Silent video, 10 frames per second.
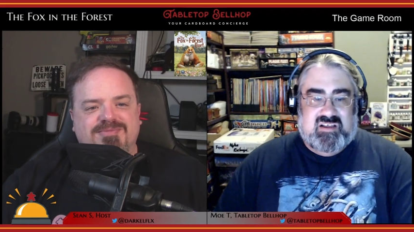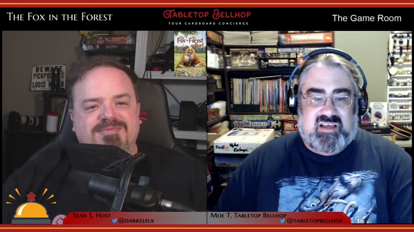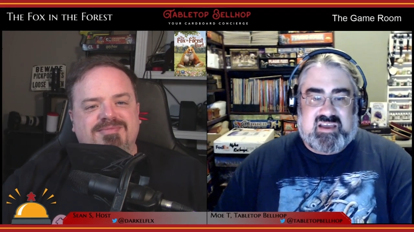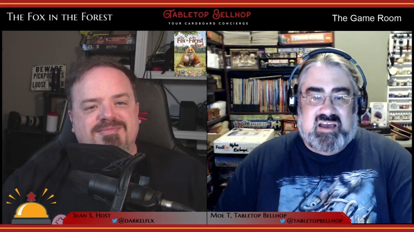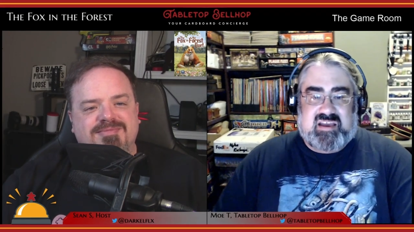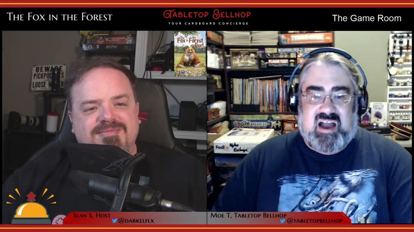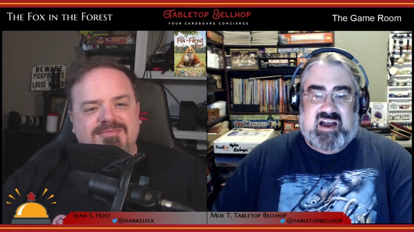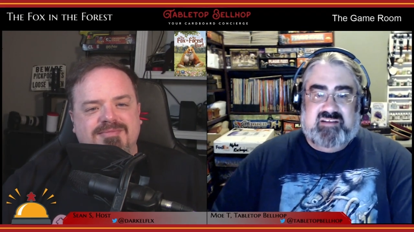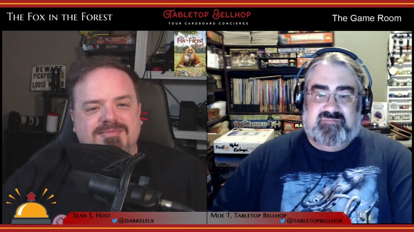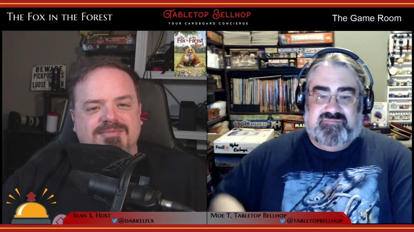Speaker 1: Like, like
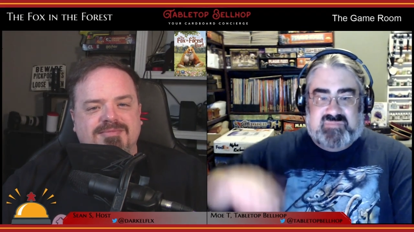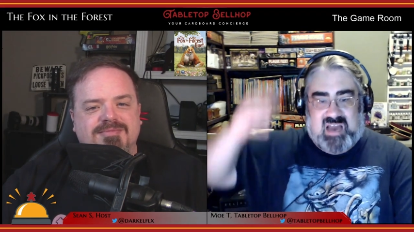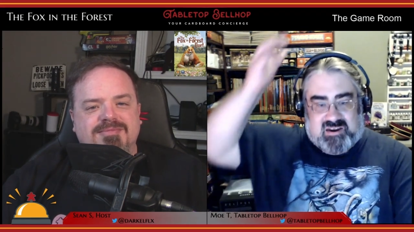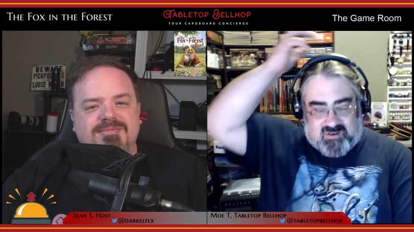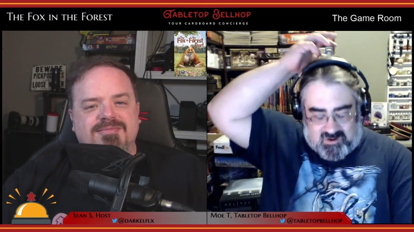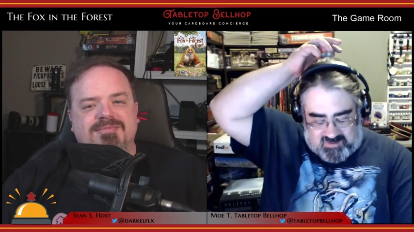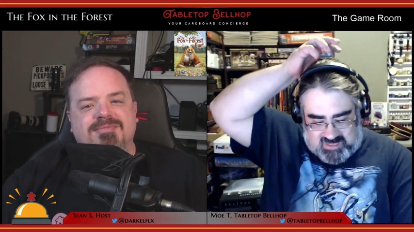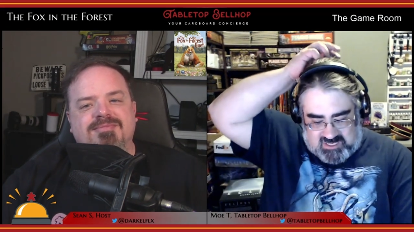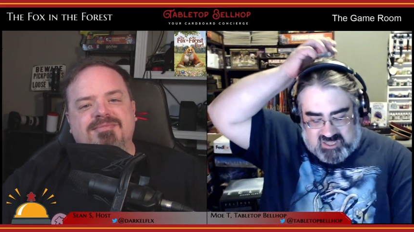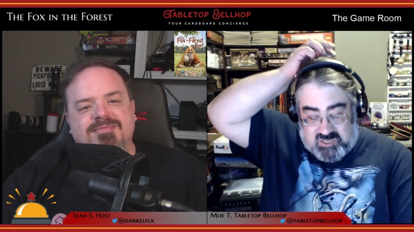I, I don't know.
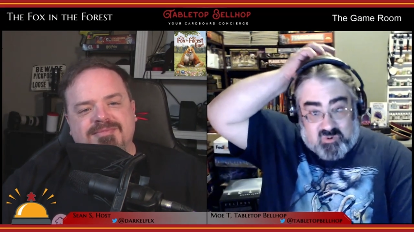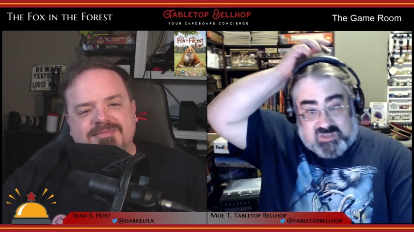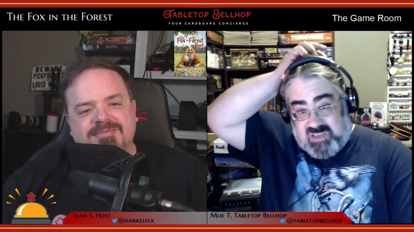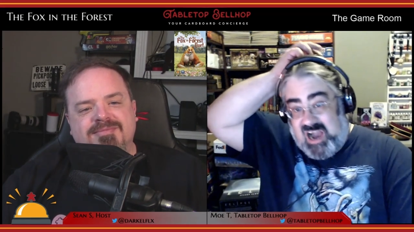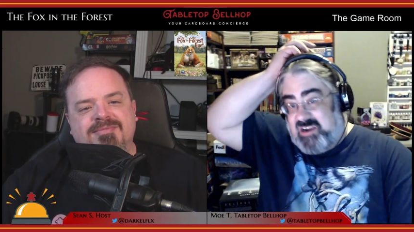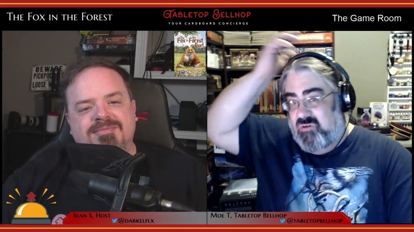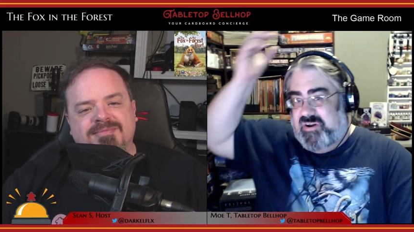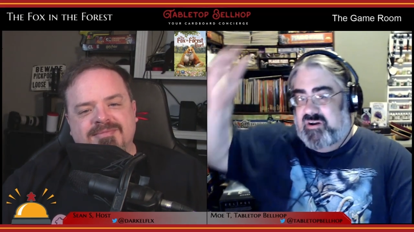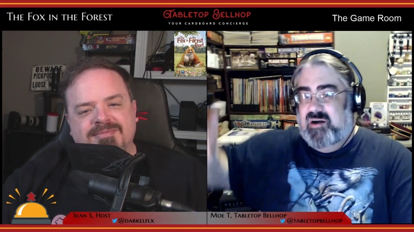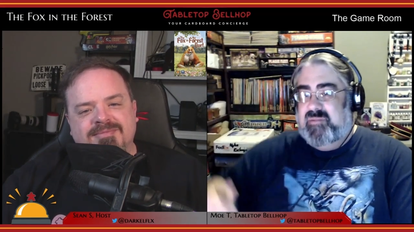This this one's not
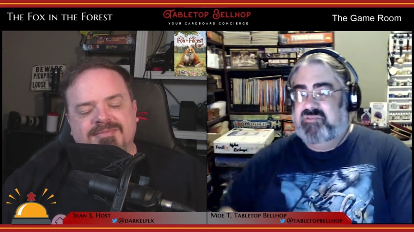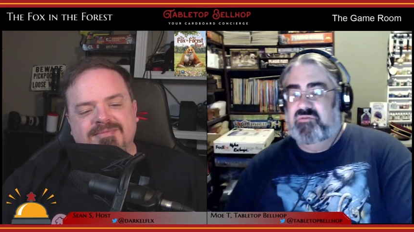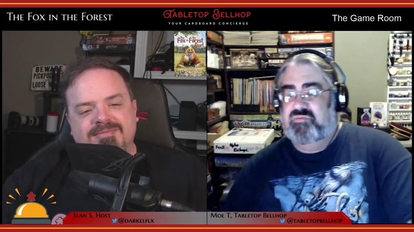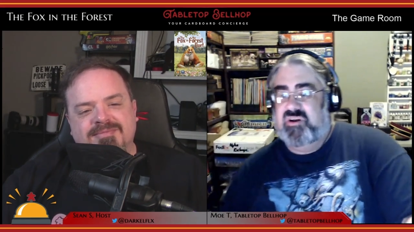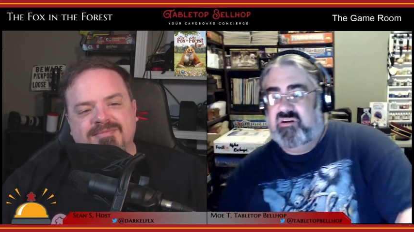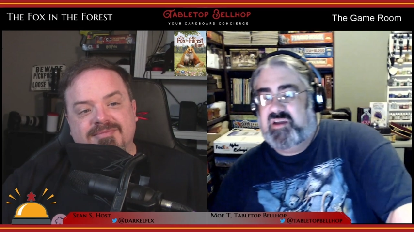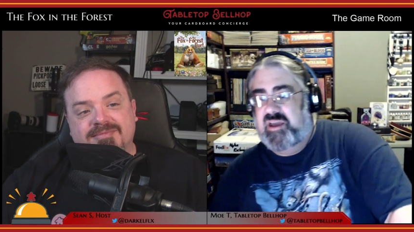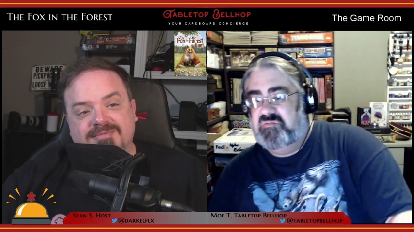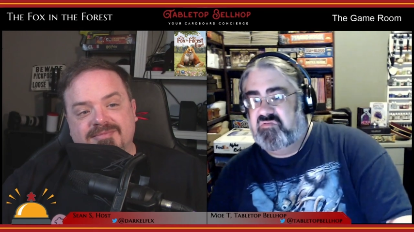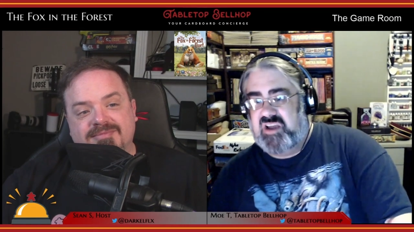going on my two player
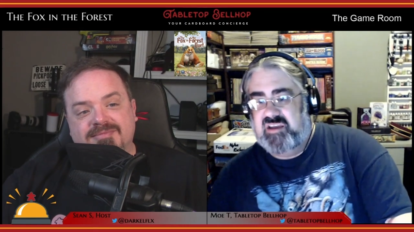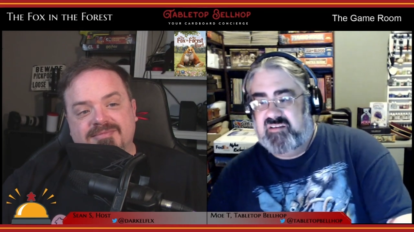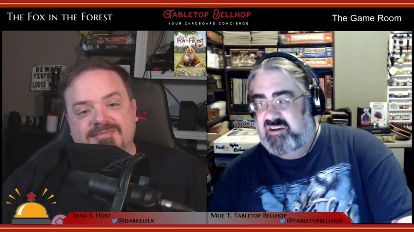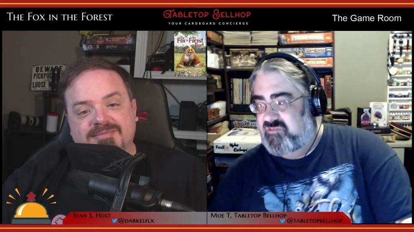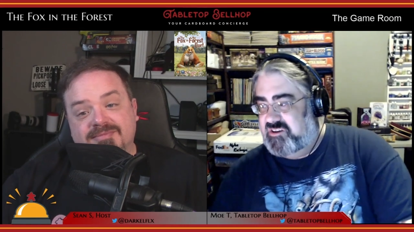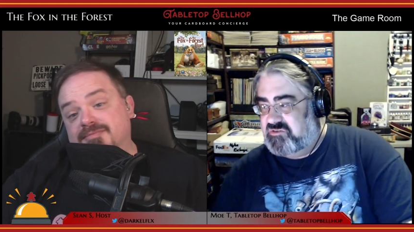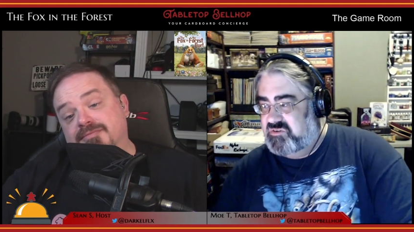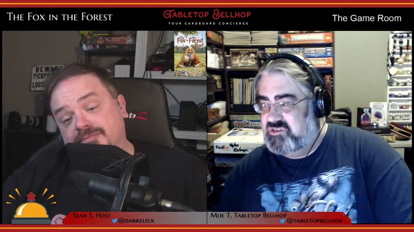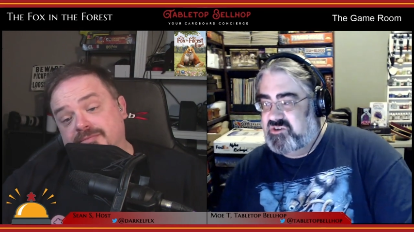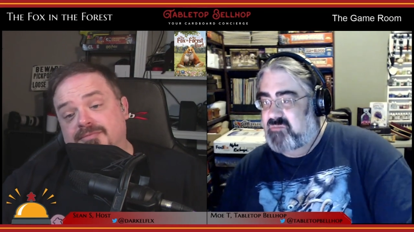games for Gate Night list,
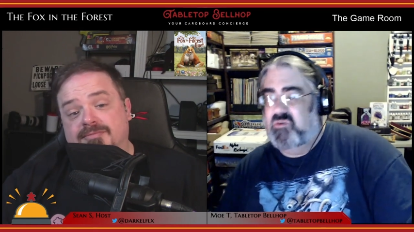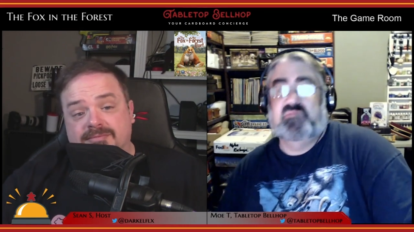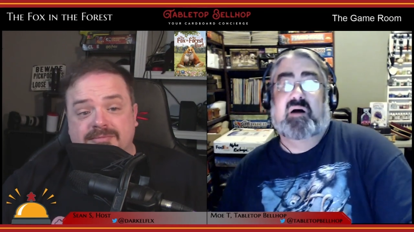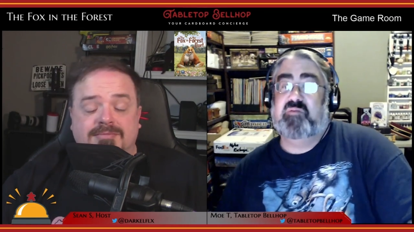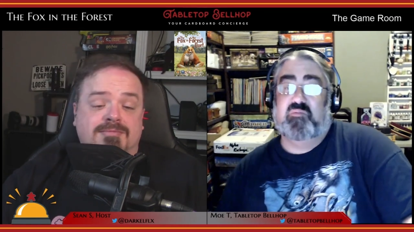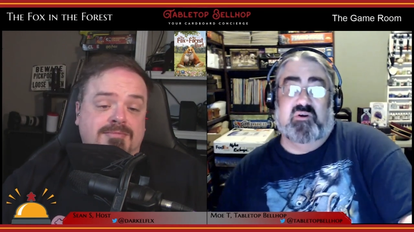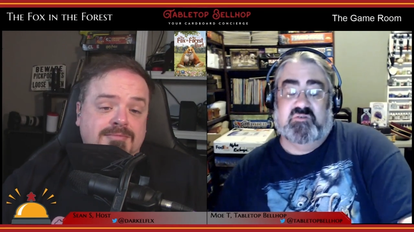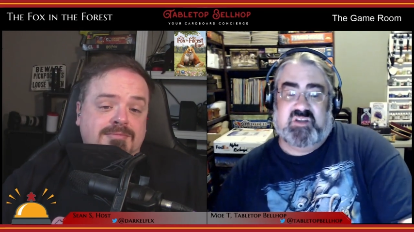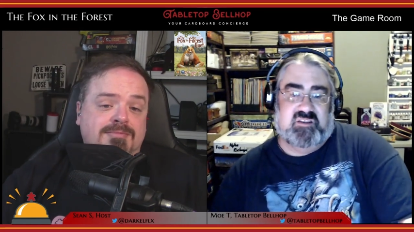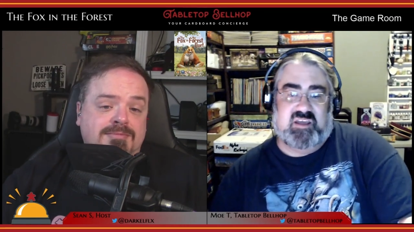which is our most popular
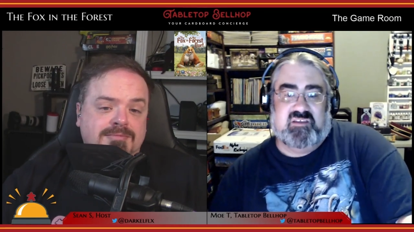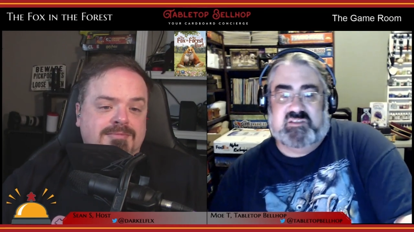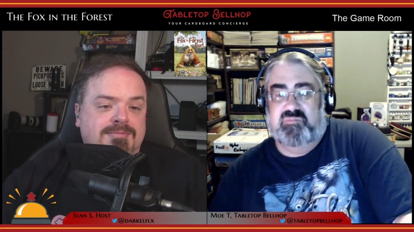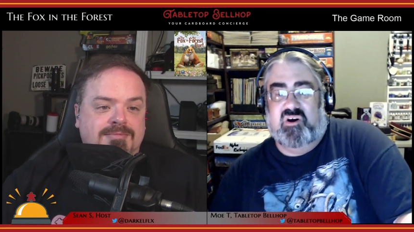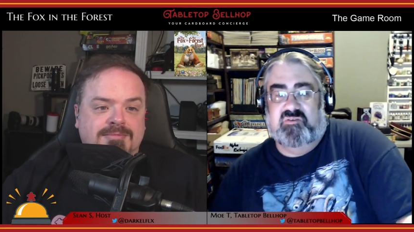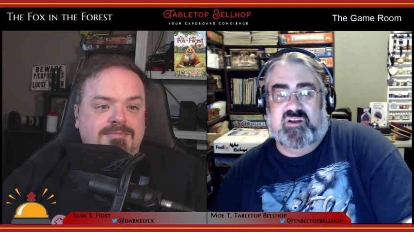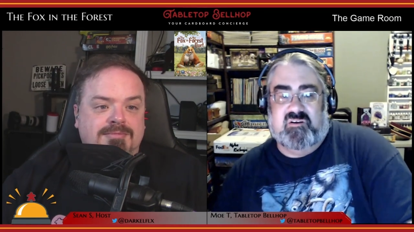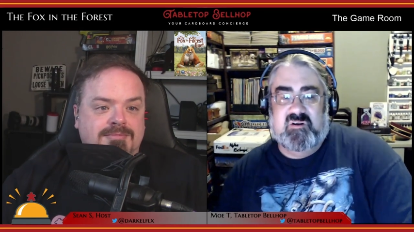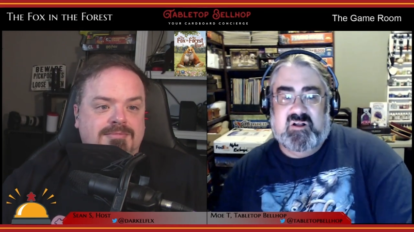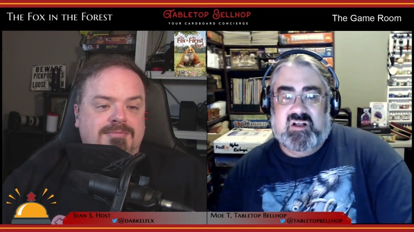post. It, it doesn't belong
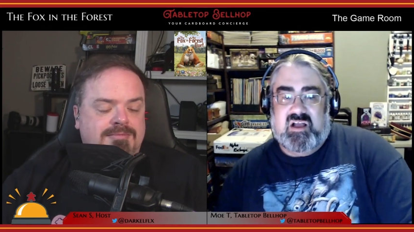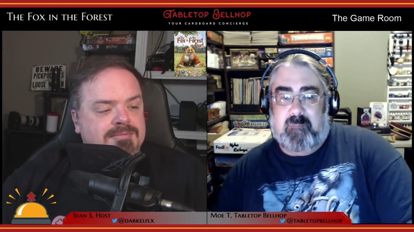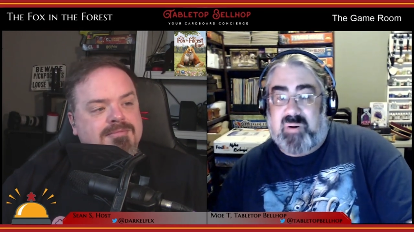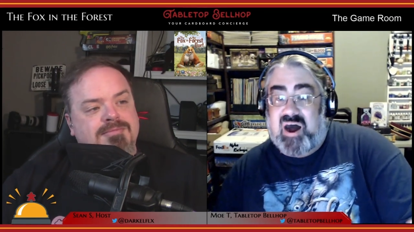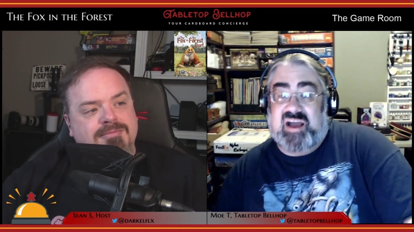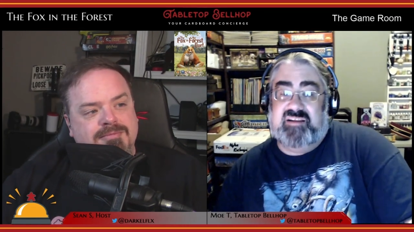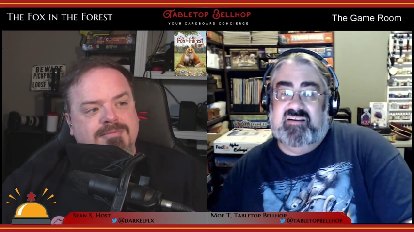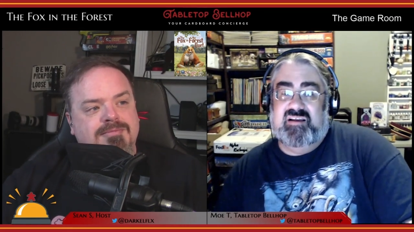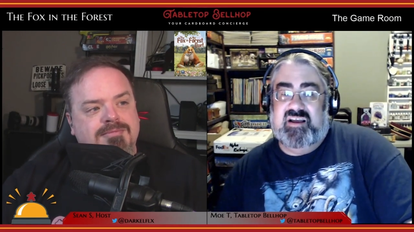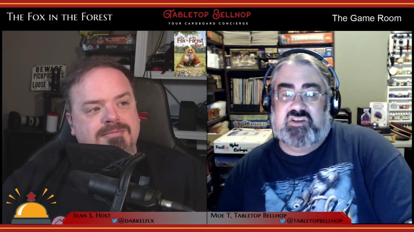there, but
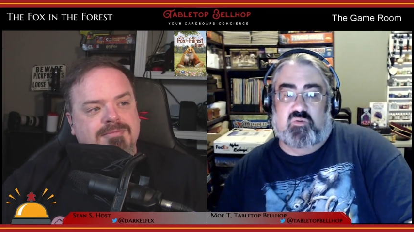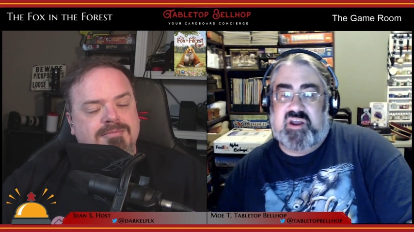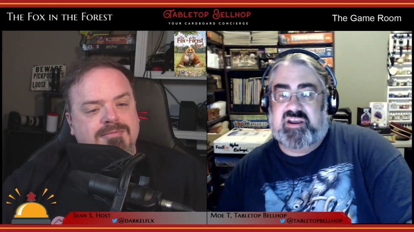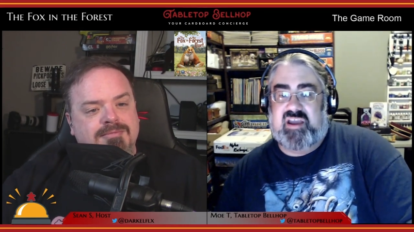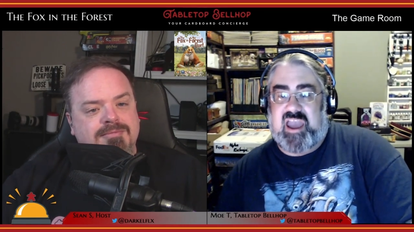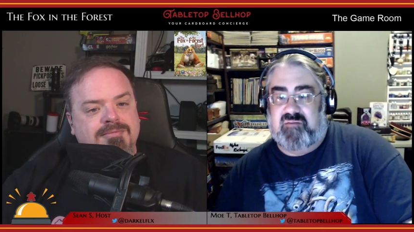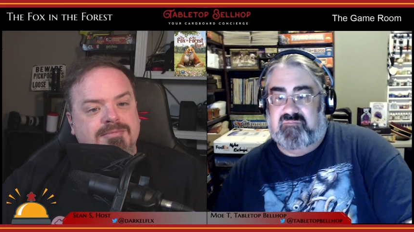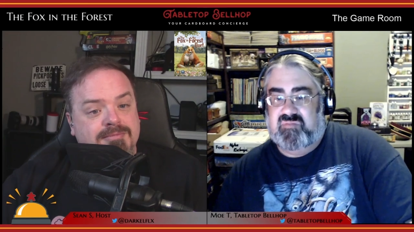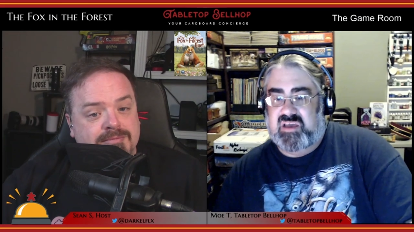it's a great game.